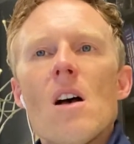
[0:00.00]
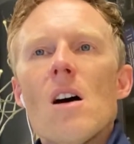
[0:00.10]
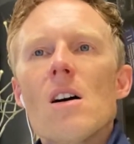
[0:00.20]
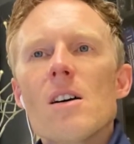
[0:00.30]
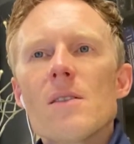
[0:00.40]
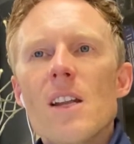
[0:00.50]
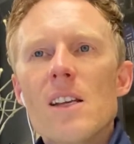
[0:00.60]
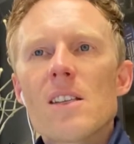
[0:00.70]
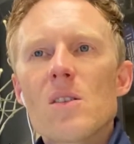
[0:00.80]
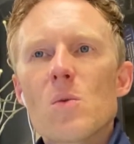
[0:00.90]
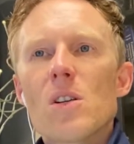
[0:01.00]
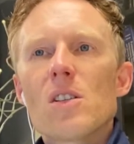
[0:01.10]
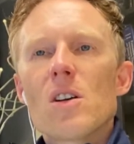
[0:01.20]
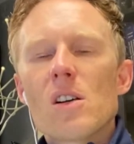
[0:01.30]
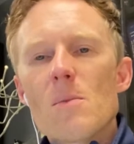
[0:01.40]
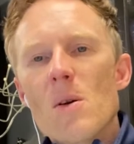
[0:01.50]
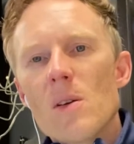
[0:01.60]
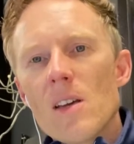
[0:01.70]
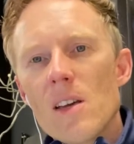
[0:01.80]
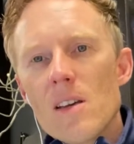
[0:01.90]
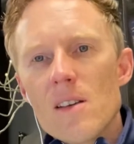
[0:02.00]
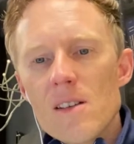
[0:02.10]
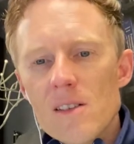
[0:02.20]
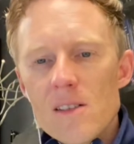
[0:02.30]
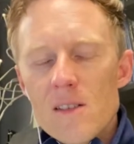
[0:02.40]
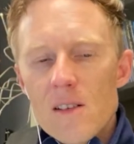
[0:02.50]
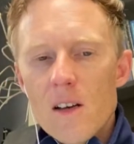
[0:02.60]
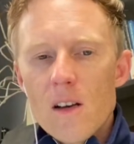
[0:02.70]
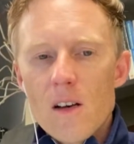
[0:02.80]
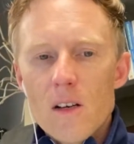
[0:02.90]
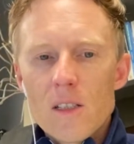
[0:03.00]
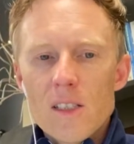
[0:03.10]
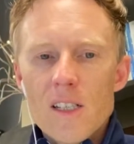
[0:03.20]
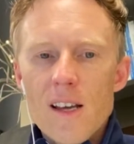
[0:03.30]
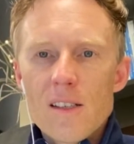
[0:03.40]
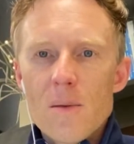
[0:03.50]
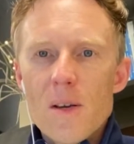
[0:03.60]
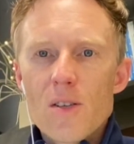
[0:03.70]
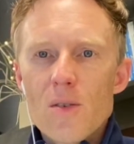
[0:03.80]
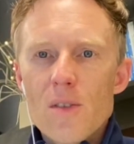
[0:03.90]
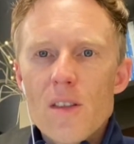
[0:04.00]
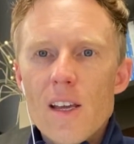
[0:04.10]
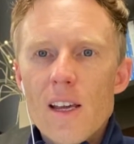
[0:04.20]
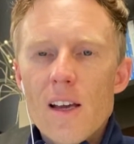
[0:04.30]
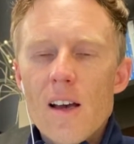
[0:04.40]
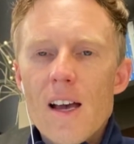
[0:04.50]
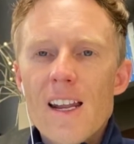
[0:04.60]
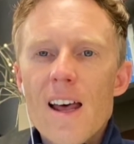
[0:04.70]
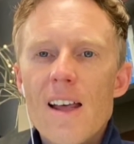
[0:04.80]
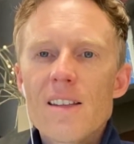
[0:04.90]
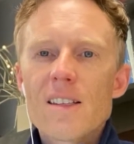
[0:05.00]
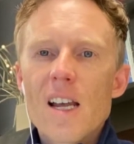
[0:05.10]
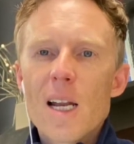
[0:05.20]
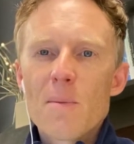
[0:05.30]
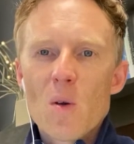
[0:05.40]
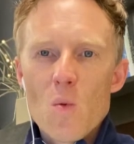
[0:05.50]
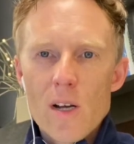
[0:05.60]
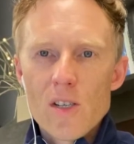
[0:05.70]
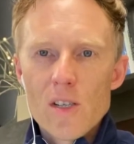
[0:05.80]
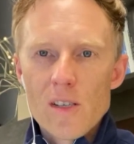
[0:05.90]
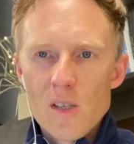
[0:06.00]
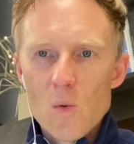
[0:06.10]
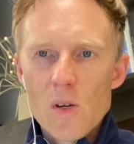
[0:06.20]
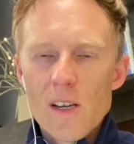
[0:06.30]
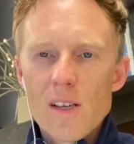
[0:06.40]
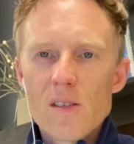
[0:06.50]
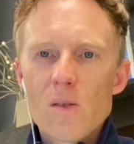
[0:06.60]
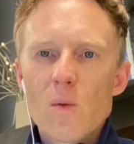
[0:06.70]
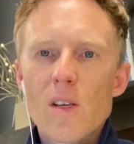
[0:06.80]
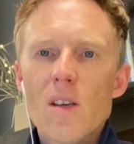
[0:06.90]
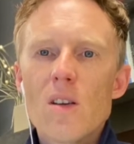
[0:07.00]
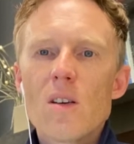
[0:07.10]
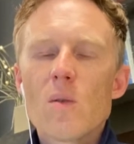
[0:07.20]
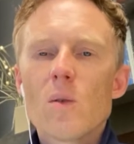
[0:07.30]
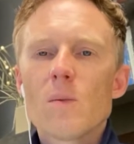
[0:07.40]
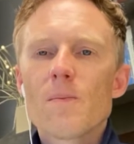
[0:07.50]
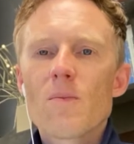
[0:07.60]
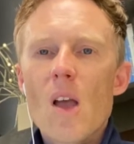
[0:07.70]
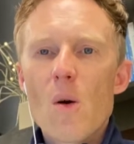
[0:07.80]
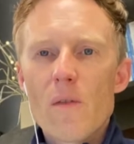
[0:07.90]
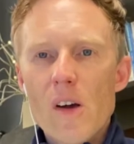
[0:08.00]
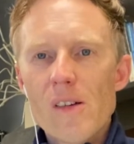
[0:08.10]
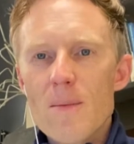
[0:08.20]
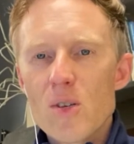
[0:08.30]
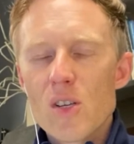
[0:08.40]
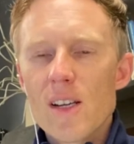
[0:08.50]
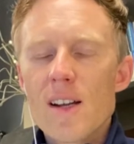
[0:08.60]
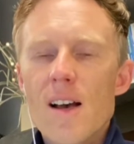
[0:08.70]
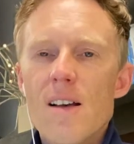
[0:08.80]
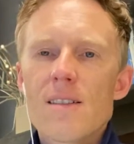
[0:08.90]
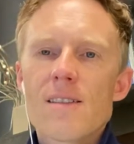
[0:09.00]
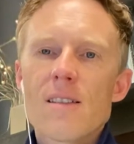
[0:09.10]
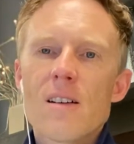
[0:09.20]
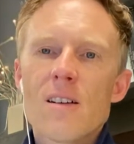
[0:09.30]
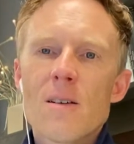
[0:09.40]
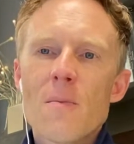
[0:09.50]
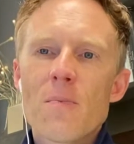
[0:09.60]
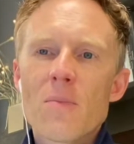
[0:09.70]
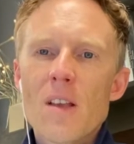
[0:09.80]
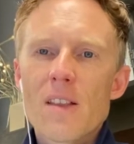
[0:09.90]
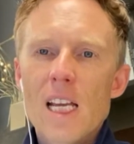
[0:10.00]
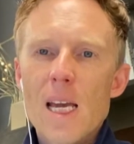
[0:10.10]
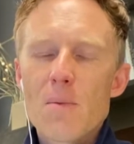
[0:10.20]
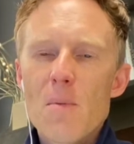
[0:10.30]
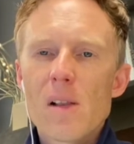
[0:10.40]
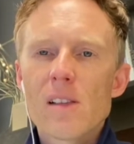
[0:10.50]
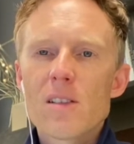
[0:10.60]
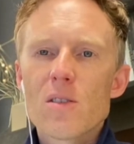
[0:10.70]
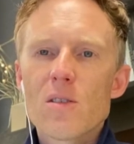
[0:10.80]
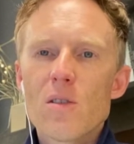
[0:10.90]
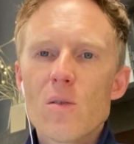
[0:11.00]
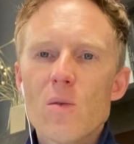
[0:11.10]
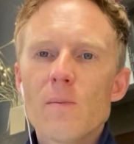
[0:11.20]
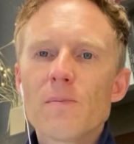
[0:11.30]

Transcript: The next test we're going to talk about is to test to make sure that the enhanced dynamic wedge is working. So our Varian machine has the capability to do